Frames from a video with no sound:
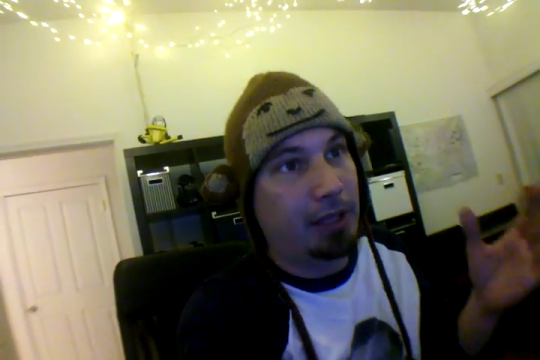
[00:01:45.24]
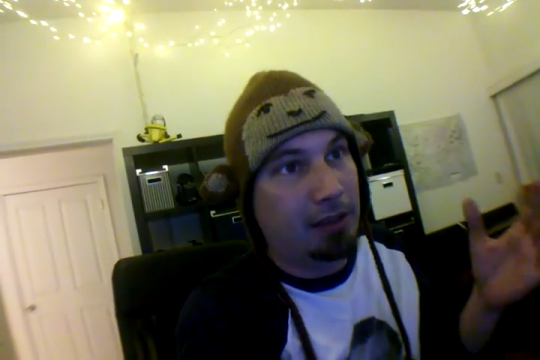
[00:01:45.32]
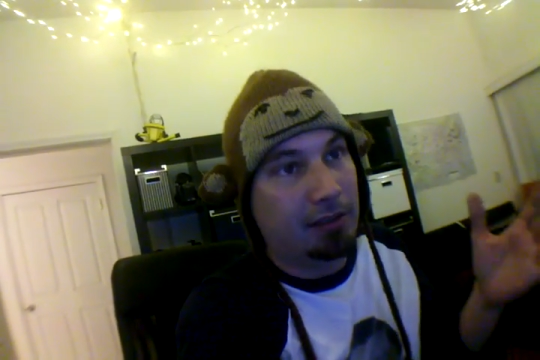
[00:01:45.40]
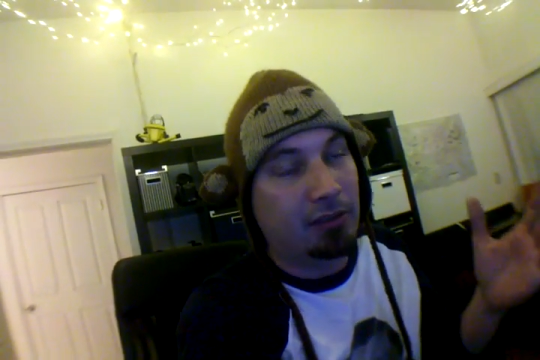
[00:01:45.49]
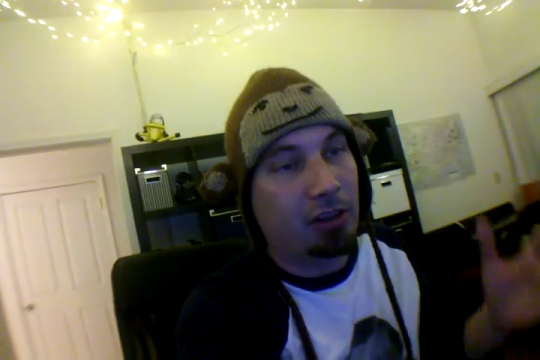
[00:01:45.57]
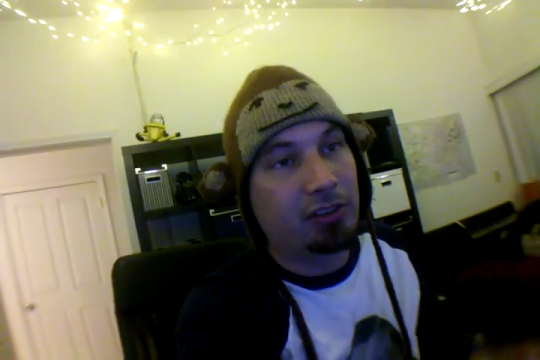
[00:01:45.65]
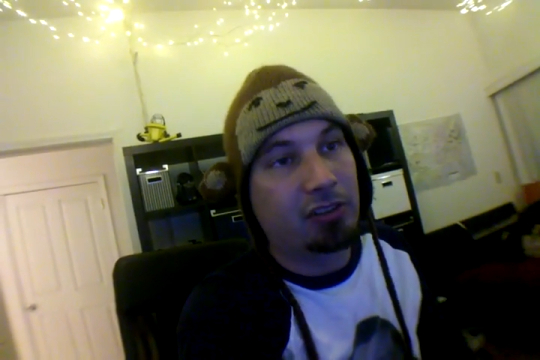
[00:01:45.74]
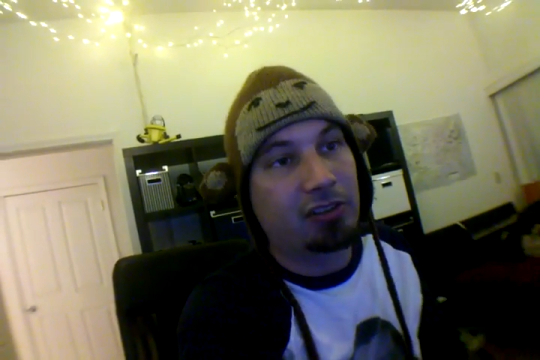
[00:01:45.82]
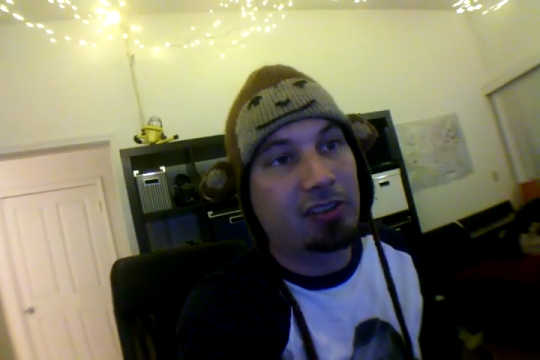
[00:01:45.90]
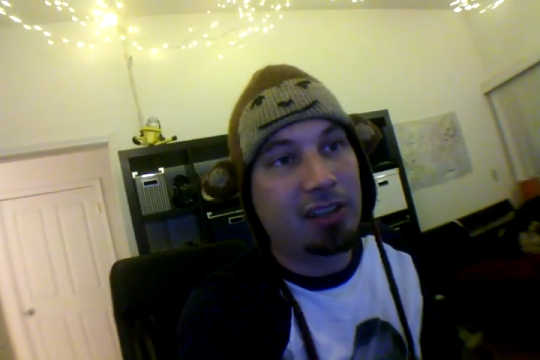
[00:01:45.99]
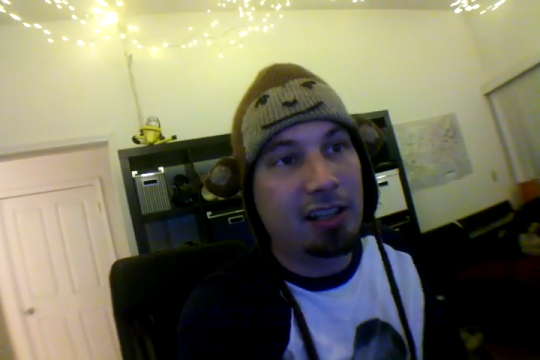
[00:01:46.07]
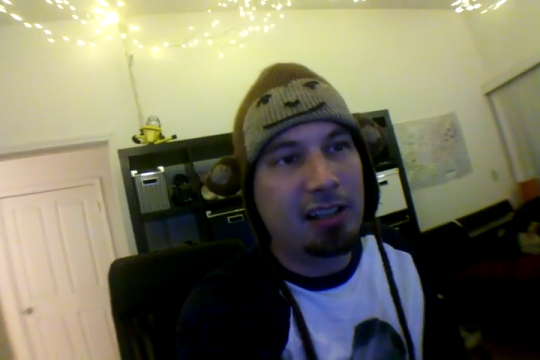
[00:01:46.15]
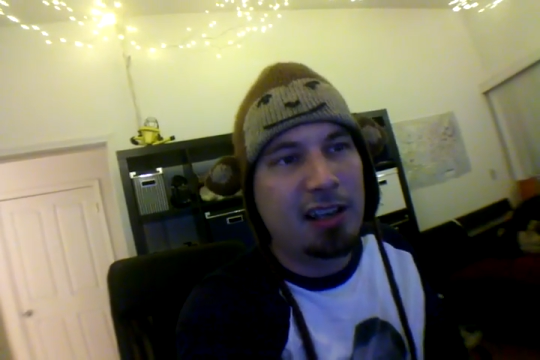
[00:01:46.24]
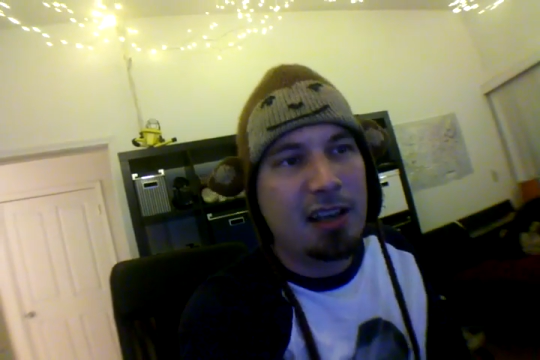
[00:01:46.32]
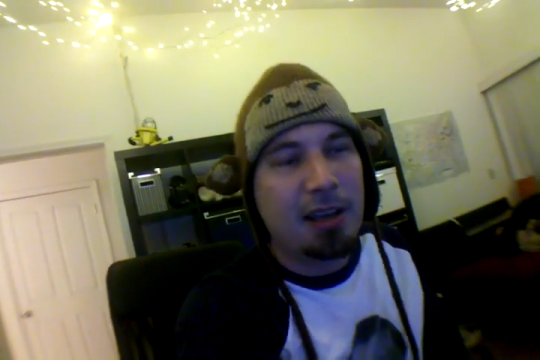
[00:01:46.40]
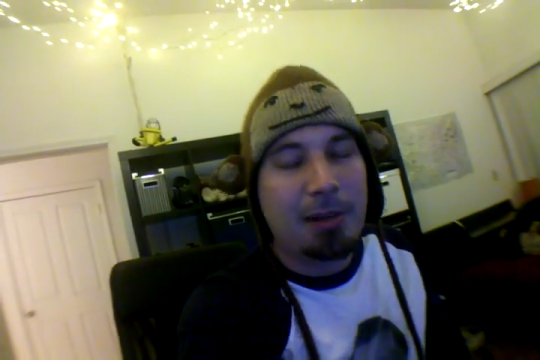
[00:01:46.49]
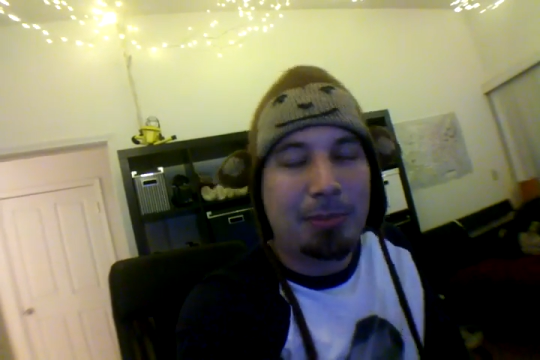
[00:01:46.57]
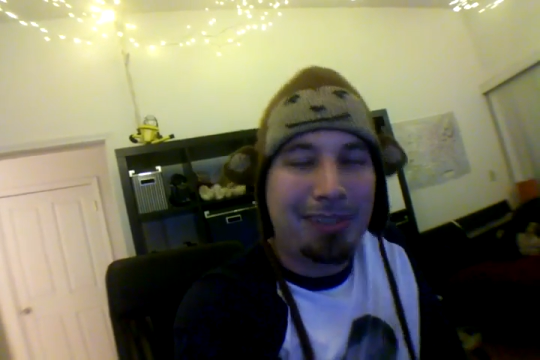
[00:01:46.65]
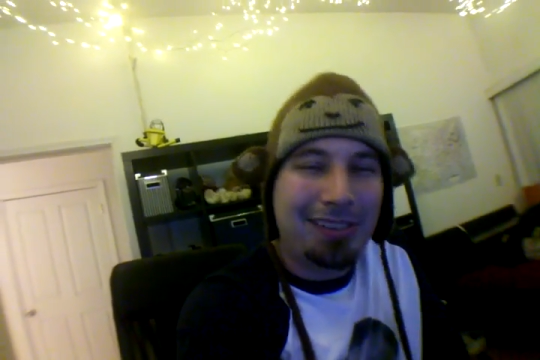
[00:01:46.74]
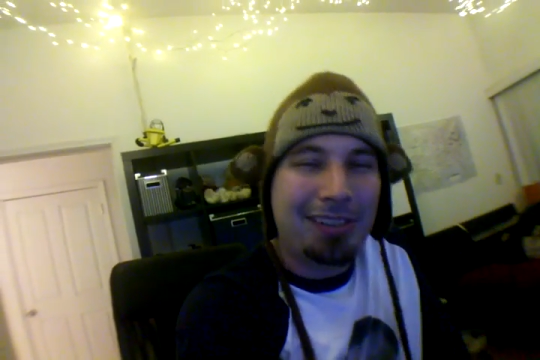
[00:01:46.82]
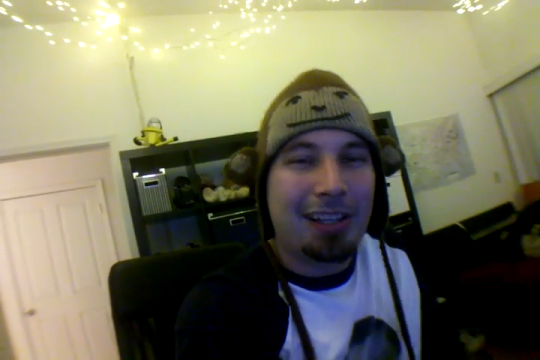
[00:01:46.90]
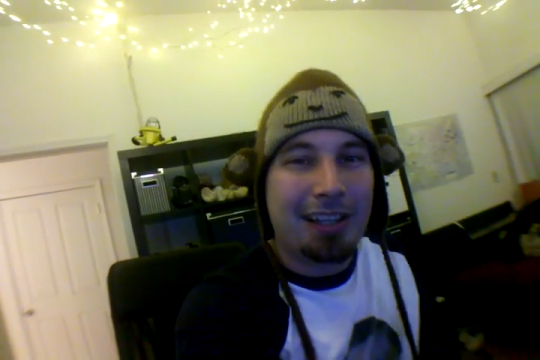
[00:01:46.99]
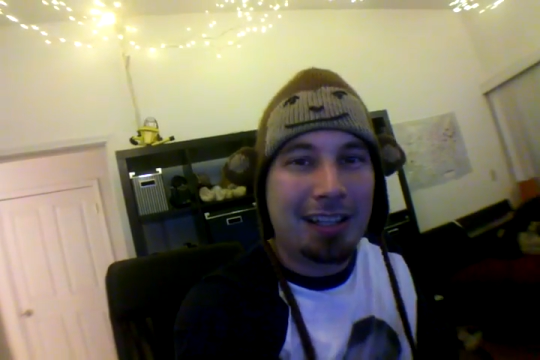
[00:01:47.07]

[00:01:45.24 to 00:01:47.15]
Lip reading: like the stars are still. But still,